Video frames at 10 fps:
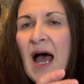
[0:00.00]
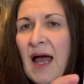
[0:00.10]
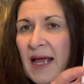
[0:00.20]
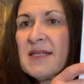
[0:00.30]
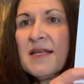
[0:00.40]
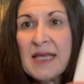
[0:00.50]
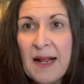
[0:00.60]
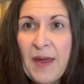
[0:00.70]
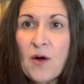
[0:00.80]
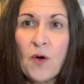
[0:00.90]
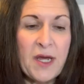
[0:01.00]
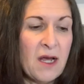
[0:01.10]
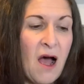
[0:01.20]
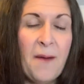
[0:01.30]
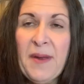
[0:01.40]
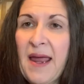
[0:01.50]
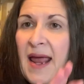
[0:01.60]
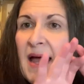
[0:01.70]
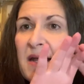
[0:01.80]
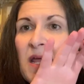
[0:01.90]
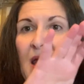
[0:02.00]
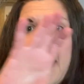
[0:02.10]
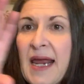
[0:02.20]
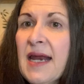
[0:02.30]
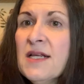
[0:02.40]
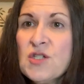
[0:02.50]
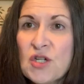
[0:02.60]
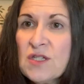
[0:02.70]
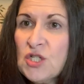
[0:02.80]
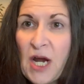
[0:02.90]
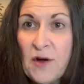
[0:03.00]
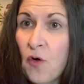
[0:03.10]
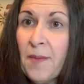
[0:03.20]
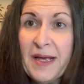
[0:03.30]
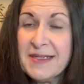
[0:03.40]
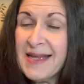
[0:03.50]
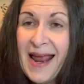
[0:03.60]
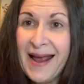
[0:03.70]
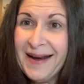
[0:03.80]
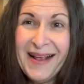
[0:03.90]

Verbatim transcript: as I said, I make a working copy and it is just ginormous. And